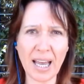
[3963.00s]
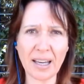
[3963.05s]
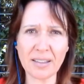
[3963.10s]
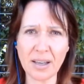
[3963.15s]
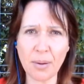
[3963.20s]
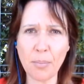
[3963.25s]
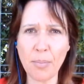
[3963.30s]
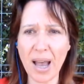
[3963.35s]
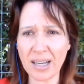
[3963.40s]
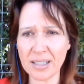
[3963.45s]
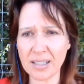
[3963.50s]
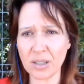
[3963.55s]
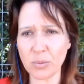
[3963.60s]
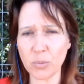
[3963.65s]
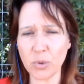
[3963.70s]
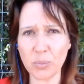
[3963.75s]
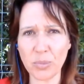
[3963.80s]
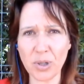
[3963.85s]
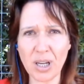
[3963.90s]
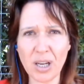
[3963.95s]
at a
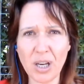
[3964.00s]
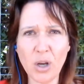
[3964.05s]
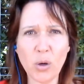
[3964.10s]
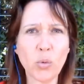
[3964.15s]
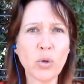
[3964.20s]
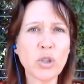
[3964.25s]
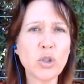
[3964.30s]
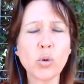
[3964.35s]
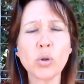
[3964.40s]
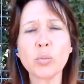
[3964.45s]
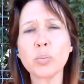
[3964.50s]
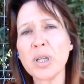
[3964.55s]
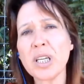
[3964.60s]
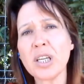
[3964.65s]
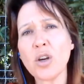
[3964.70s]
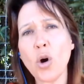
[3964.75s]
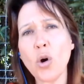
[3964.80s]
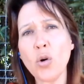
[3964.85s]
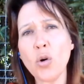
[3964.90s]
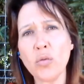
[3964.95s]
maximum, which will
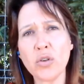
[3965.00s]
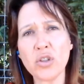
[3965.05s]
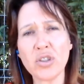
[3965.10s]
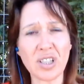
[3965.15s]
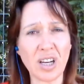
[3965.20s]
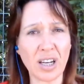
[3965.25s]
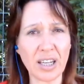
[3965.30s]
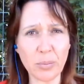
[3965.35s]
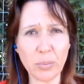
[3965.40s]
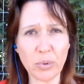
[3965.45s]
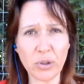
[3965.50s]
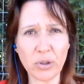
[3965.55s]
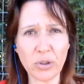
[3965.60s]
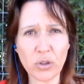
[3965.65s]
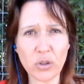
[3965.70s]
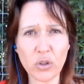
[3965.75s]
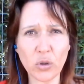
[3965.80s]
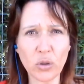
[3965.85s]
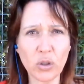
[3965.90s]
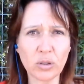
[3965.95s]
be over Skype,
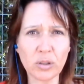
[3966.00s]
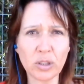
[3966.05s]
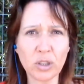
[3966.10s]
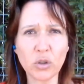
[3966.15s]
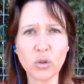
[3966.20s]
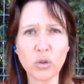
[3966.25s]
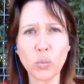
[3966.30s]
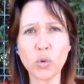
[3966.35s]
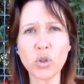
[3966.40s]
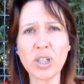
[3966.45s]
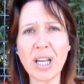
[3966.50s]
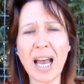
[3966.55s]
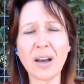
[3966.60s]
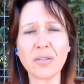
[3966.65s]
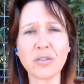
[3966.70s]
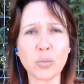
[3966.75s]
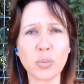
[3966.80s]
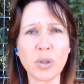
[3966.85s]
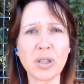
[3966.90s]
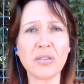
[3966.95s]
so you wouldn't
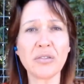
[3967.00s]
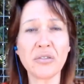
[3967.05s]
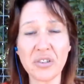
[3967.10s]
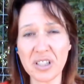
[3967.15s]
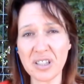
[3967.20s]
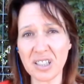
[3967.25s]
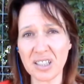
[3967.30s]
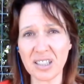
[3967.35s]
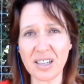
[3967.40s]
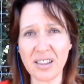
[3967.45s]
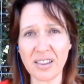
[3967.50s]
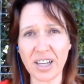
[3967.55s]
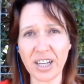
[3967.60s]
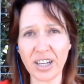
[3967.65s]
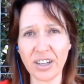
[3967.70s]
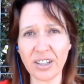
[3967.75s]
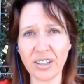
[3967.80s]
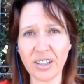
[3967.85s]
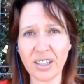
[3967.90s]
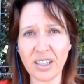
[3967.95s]
have to be physically
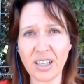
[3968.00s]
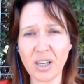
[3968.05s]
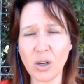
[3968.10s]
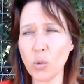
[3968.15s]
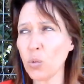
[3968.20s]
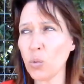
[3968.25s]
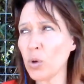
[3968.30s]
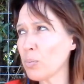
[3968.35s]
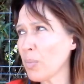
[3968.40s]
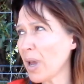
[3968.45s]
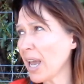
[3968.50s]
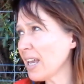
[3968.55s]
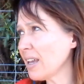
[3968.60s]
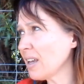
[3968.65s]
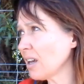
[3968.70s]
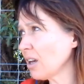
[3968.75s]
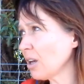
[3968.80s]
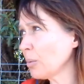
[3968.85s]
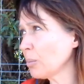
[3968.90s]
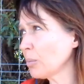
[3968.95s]
there. We
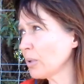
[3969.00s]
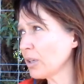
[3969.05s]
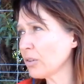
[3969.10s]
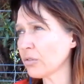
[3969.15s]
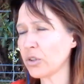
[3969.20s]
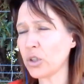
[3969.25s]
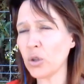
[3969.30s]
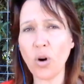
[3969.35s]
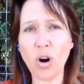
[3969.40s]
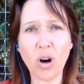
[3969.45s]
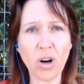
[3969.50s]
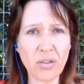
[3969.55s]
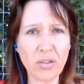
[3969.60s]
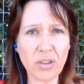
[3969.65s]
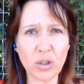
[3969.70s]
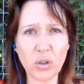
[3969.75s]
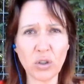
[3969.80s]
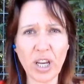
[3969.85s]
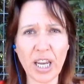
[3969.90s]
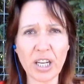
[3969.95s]
may, if you are in
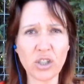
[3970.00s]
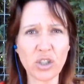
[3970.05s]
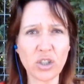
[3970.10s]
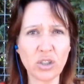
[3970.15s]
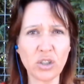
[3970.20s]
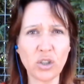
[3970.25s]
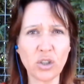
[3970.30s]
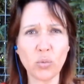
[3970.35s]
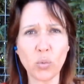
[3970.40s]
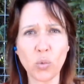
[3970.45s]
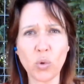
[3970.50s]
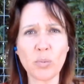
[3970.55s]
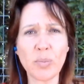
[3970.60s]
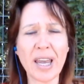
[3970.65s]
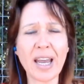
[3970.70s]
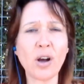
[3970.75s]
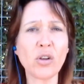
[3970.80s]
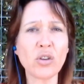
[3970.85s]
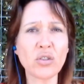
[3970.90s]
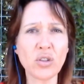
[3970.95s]
the location, we
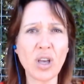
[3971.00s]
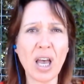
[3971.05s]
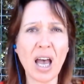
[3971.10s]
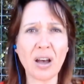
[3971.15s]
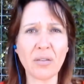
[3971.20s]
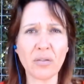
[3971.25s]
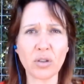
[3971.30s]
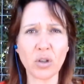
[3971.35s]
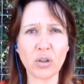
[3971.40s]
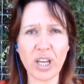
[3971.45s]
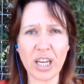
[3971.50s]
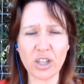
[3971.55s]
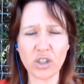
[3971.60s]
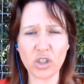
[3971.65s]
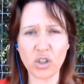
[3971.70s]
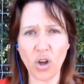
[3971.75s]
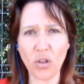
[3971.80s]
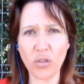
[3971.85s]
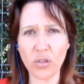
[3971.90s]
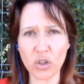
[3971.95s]
may also have a
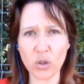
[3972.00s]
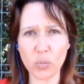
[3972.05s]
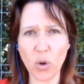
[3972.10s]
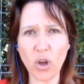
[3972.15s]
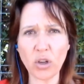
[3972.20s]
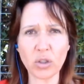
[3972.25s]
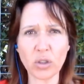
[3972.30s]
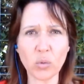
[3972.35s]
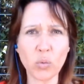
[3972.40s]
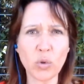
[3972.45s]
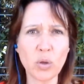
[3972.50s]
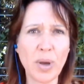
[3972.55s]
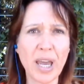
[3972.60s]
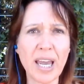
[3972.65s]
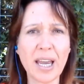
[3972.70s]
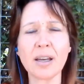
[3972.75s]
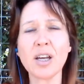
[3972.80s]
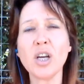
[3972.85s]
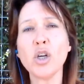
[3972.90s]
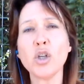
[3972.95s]
location on the spot, and we
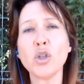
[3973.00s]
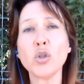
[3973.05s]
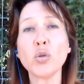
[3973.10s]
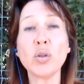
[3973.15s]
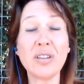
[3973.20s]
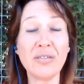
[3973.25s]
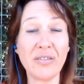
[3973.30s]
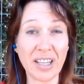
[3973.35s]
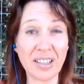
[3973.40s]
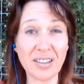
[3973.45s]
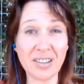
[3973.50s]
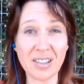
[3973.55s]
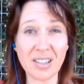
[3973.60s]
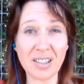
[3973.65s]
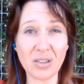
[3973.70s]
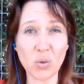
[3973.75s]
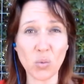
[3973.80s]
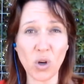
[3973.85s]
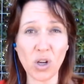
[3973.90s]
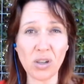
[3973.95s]
may do events
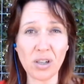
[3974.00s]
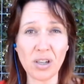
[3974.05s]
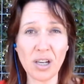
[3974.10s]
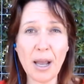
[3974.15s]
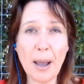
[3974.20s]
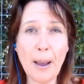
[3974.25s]
as well.